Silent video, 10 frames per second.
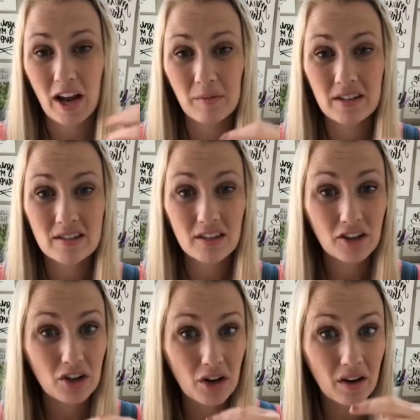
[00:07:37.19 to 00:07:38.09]
When I'm
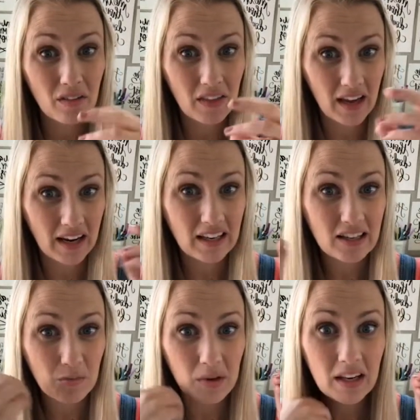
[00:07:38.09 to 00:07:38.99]
concerned that I
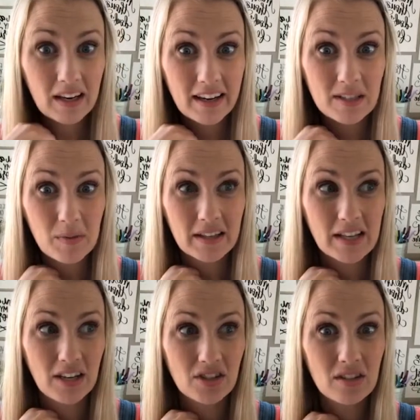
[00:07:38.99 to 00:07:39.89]
need to meet an
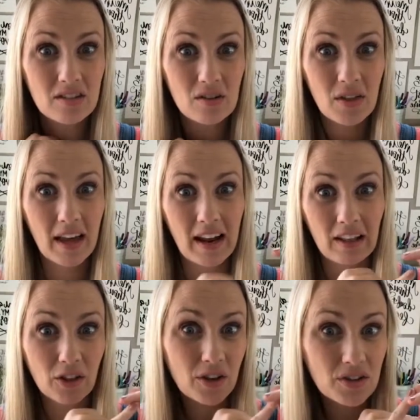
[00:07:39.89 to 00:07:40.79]
expectation so that
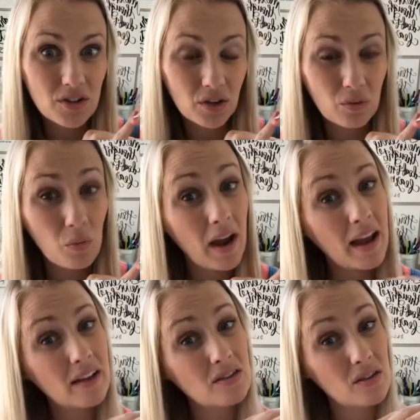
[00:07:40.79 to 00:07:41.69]
I look a certain
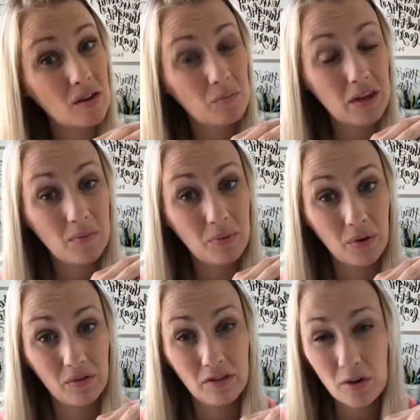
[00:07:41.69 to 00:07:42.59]
way, so that
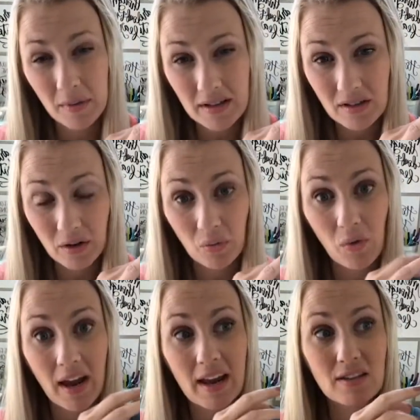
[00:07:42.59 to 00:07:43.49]
people view me a
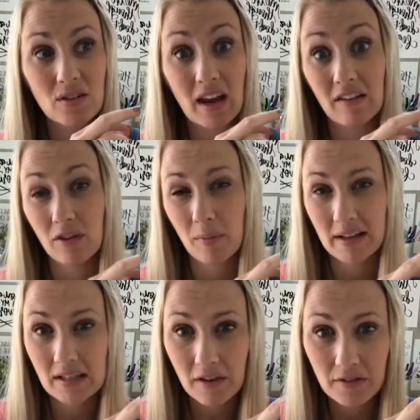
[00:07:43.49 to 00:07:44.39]
certain way, so that I view
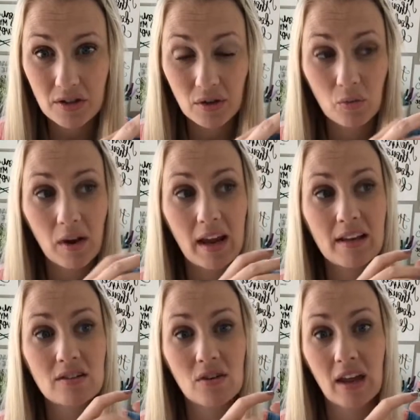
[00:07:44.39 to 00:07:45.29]
myself a certain
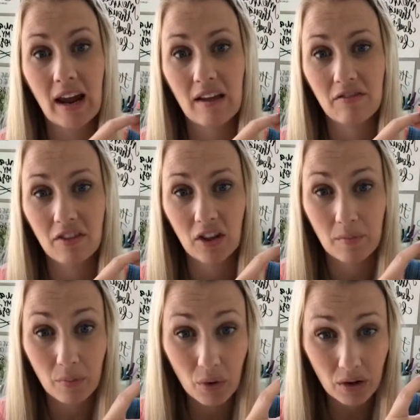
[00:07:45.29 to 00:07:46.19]
way, so that I
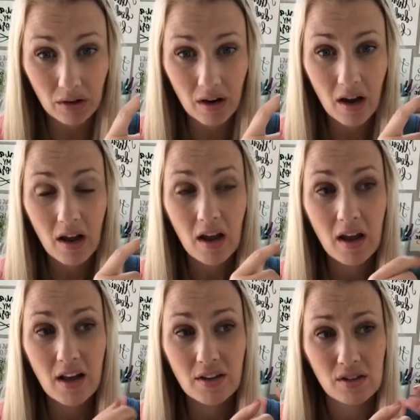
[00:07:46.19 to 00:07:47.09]
feel important,
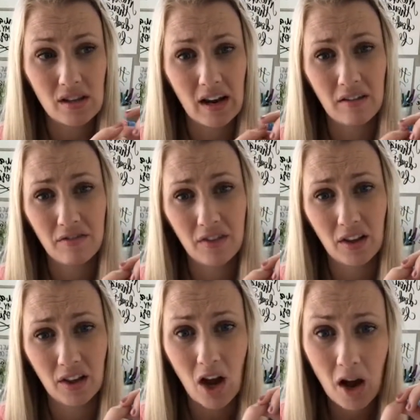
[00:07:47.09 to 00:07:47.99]
so that I
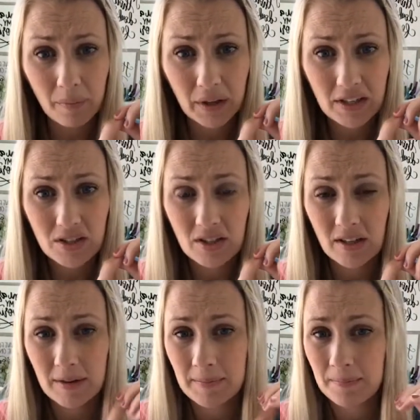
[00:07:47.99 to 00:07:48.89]
feel
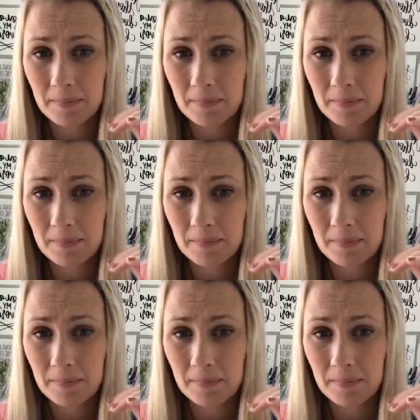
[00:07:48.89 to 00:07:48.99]
accomplished,